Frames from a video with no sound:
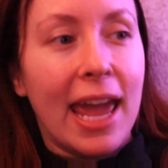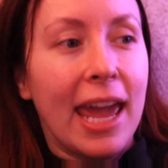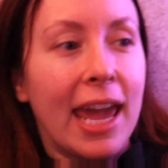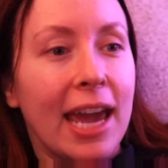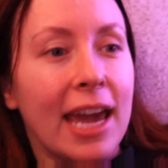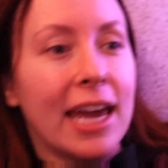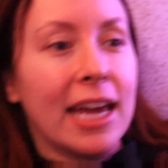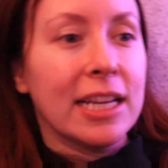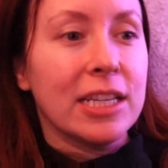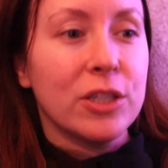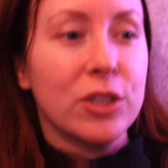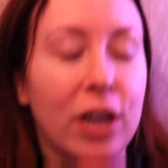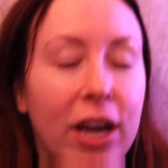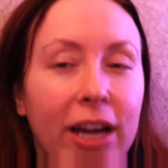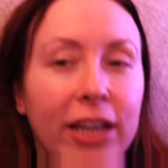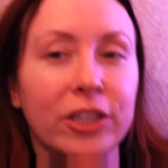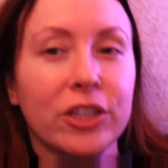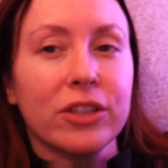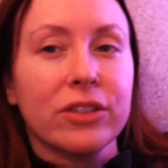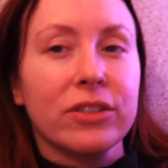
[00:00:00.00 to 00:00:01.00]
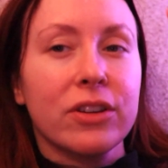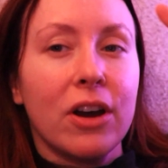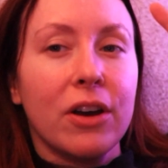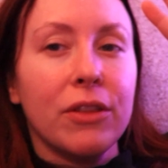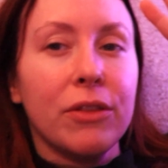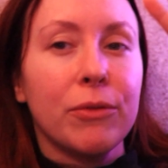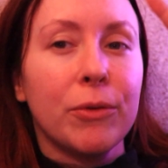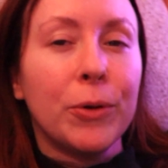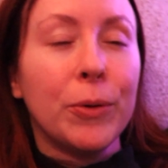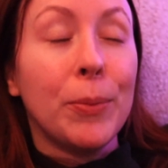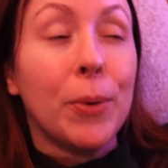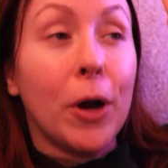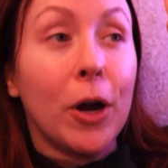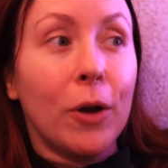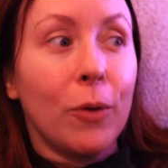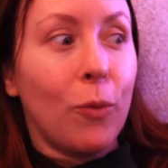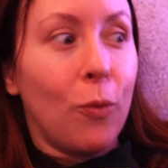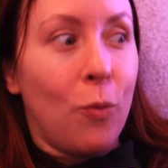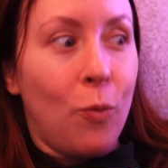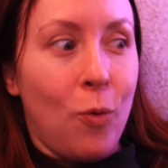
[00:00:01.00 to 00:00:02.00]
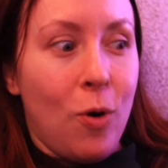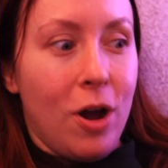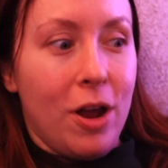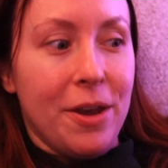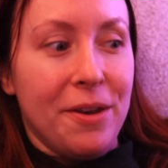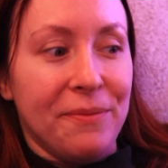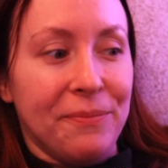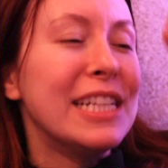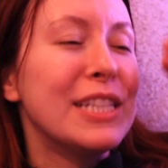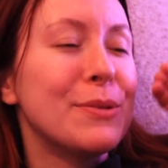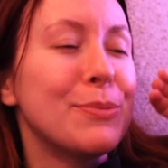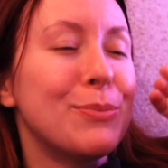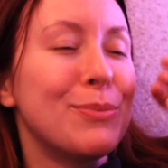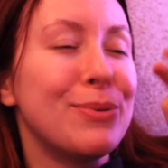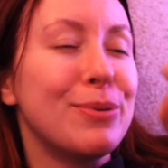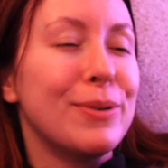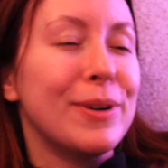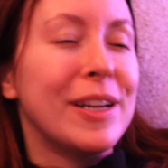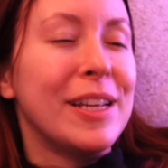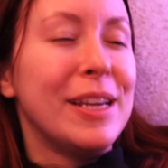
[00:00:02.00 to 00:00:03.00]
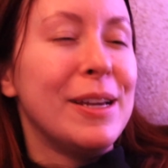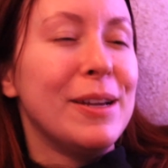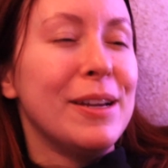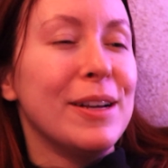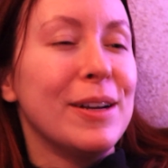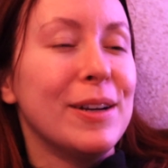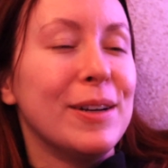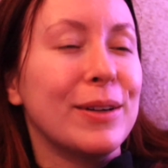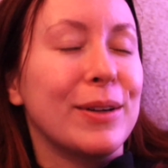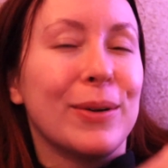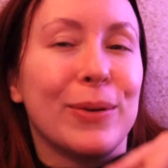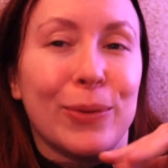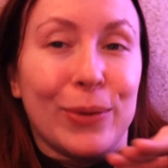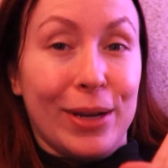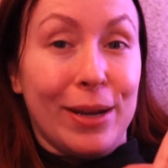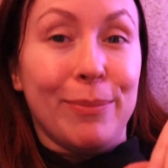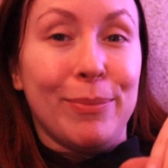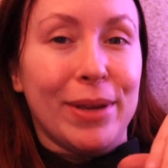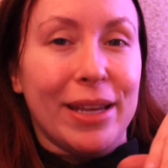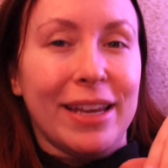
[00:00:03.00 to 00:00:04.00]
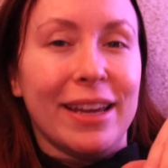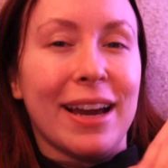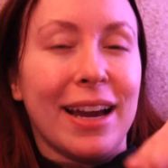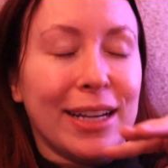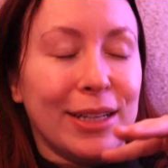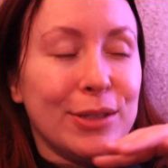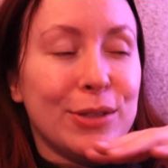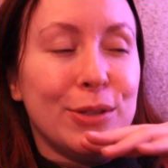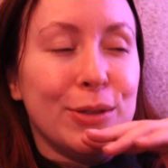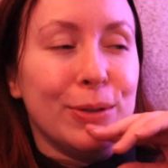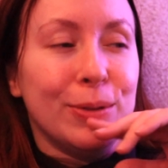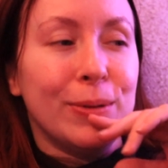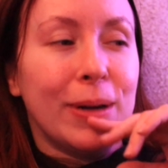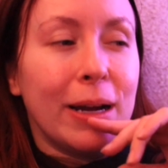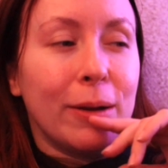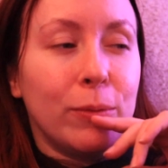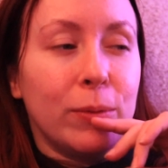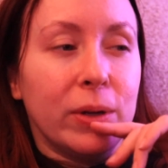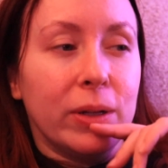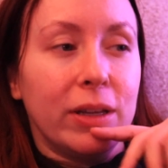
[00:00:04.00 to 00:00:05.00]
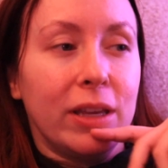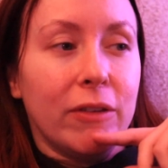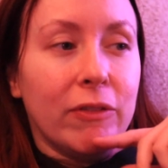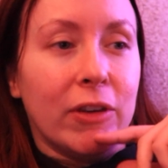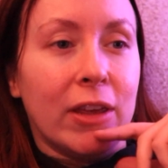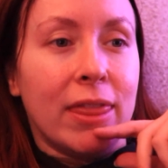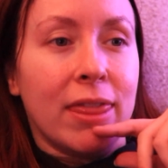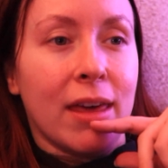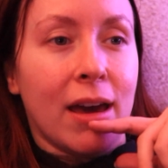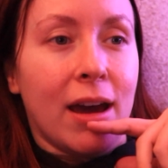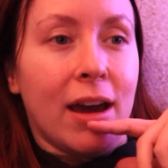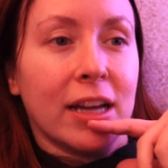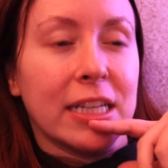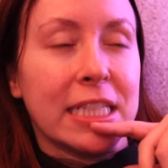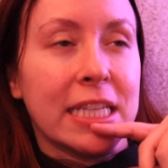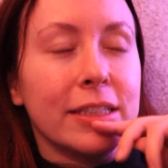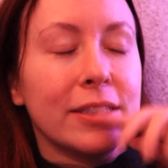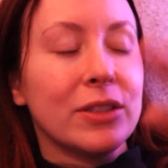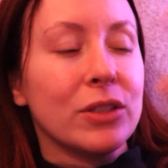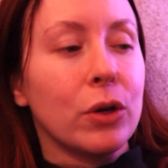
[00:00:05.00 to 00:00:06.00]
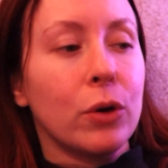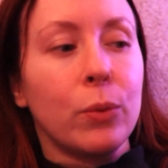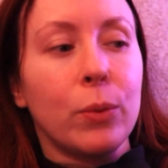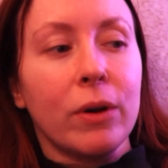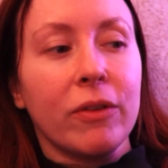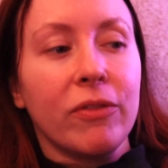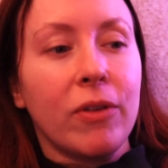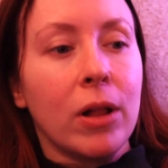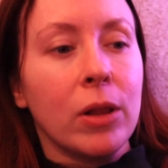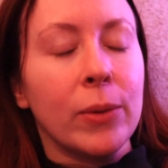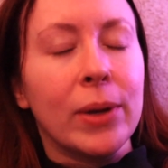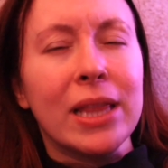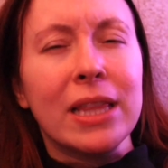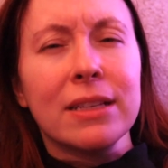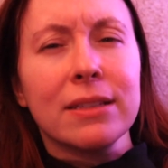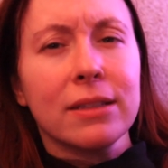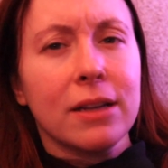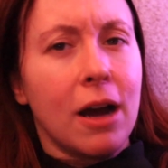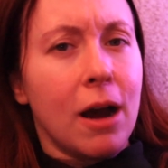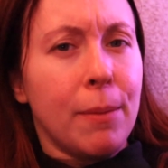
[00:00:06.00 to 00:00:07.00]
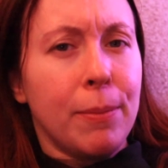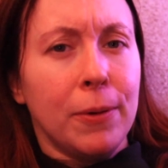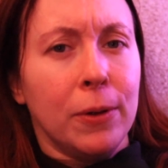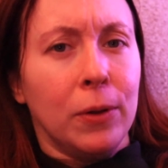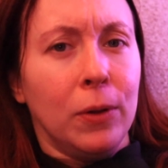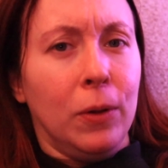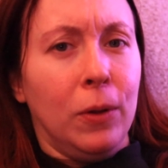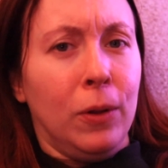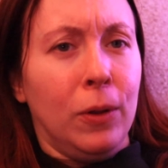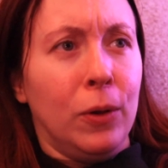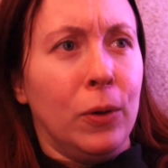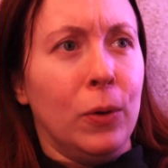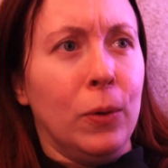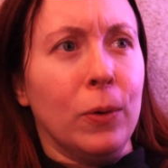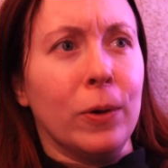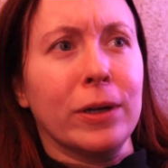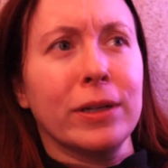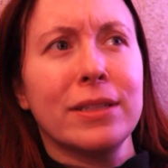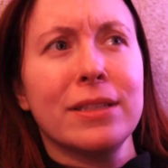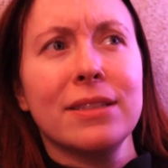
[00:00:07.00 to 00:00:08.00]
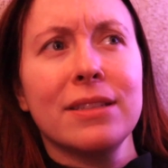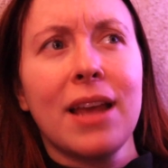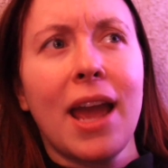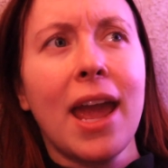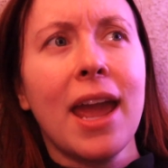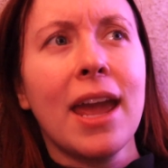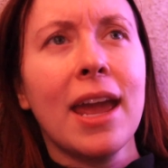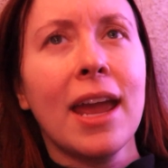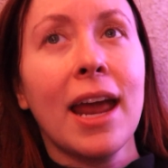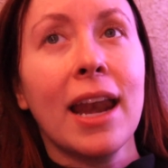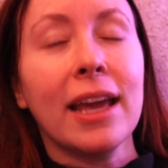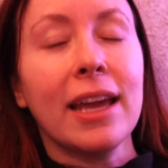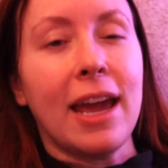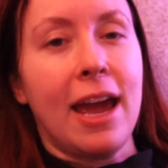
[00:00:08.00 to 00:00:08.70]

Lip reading: and I just got through part one. It's pretty creepy. I will give it that. So we're following this couple who are staying at a